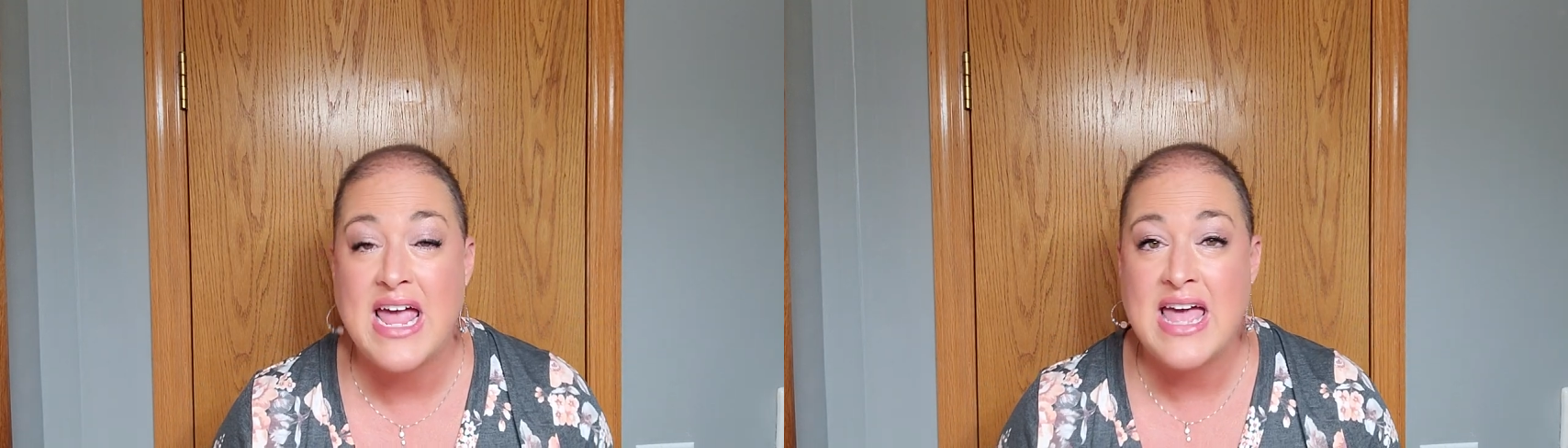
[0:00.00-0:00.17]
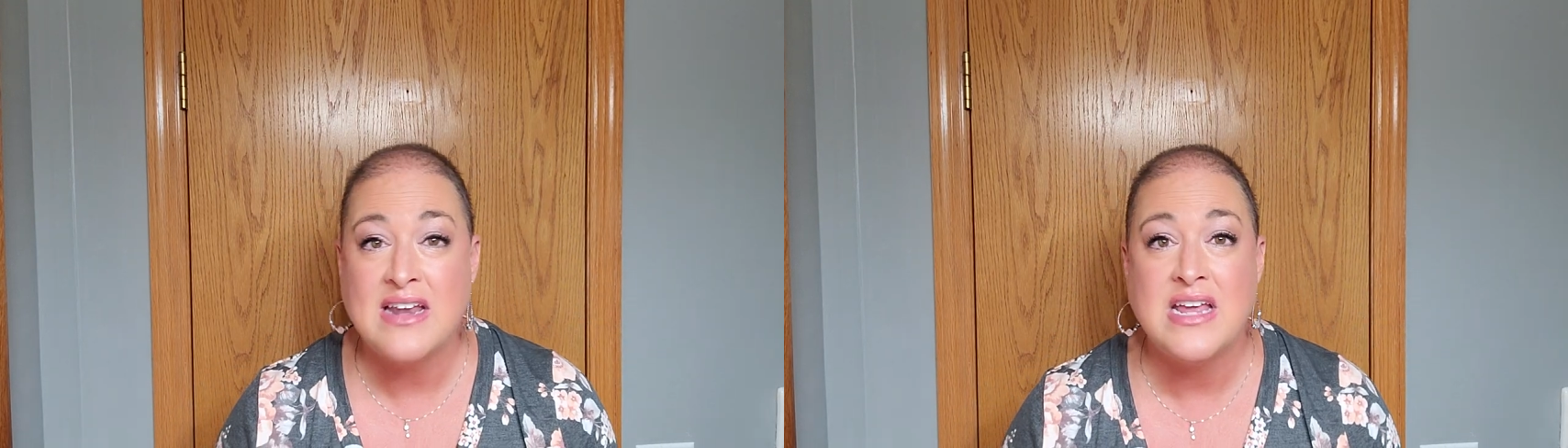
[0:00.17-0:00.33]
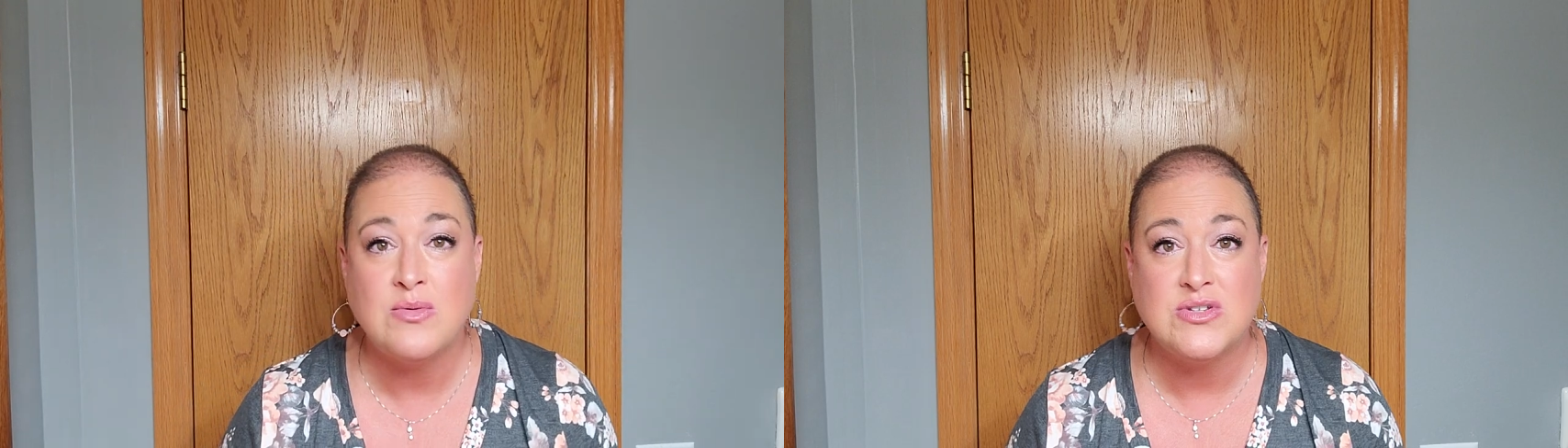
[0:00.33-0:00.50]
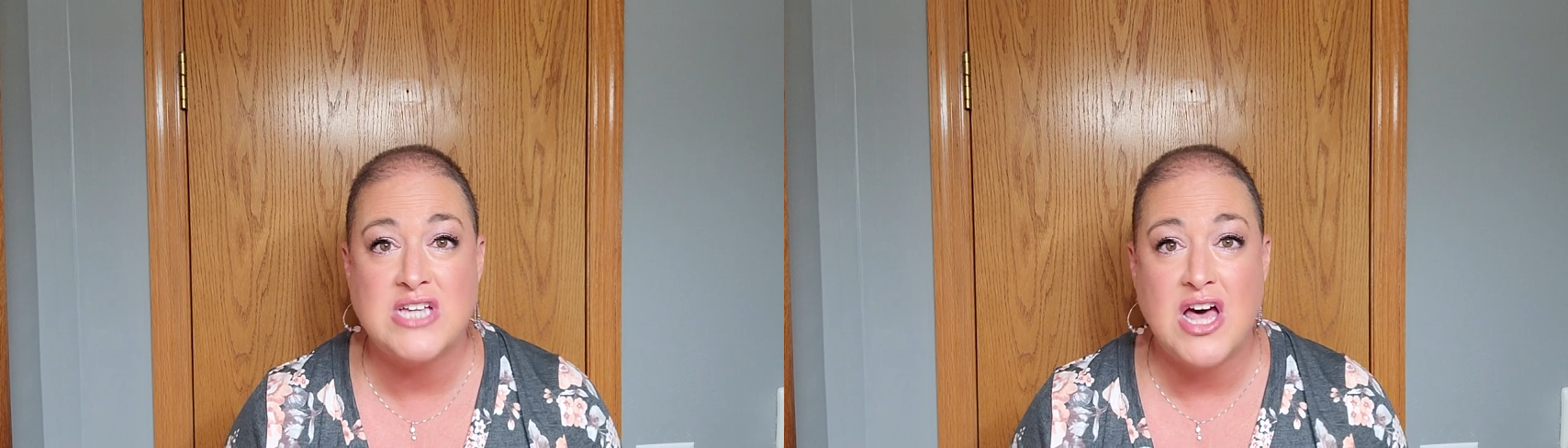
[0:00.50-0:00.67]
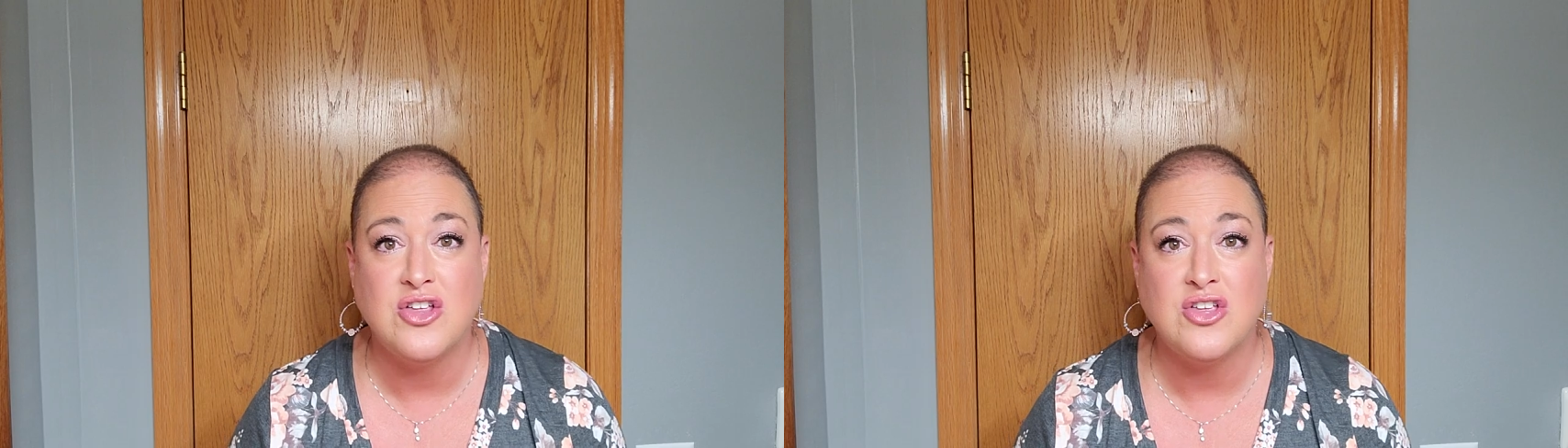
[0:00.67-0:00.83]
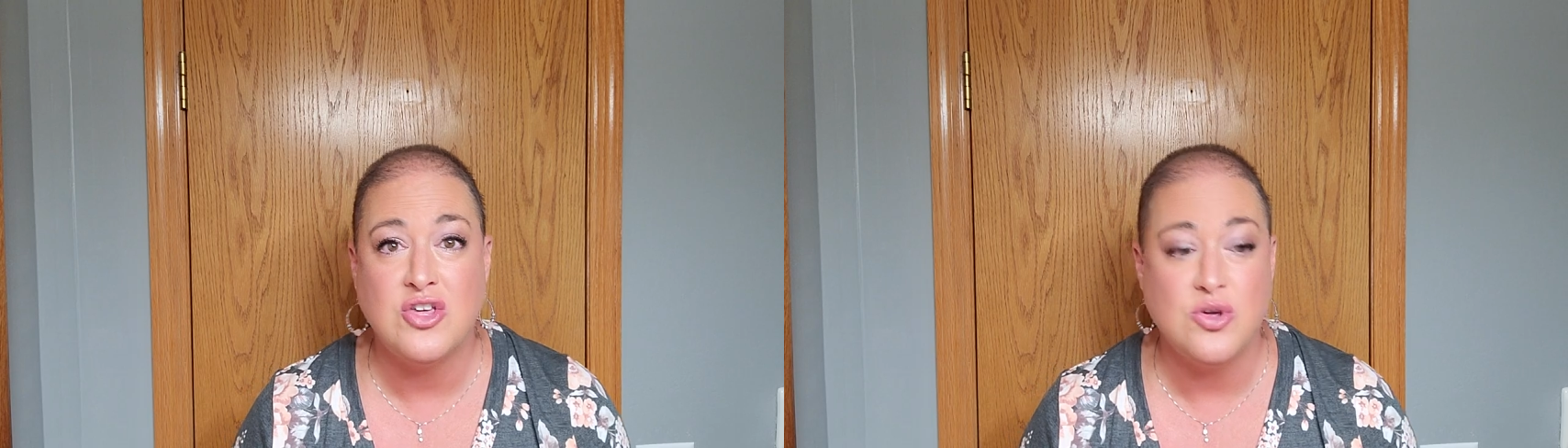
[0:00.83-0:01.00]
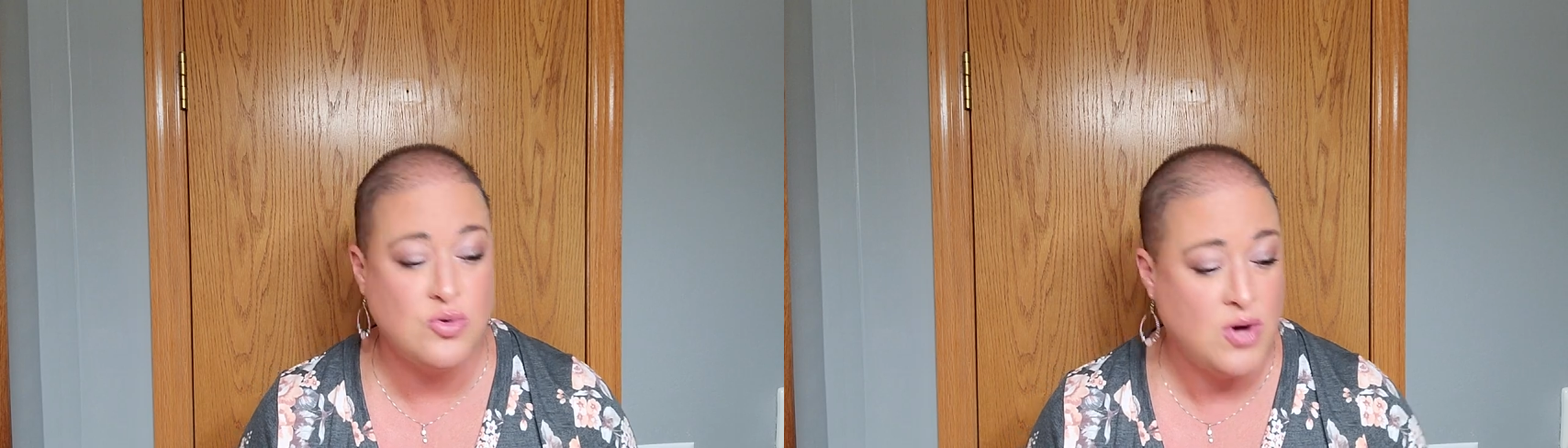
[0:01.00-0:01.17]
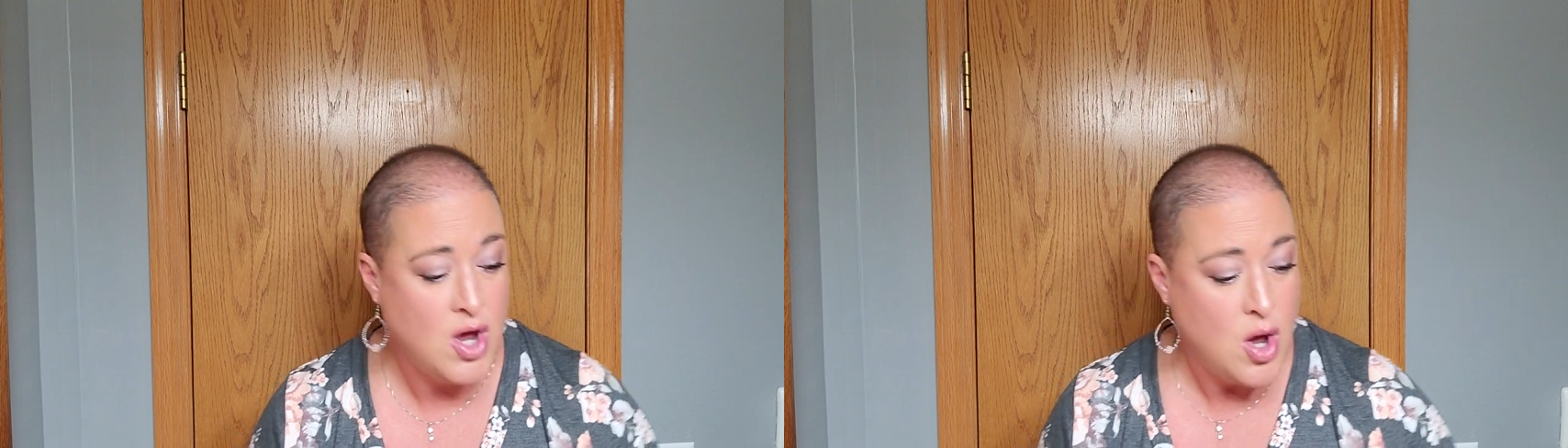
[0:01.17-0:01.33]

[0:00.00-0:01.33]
And I will tell you,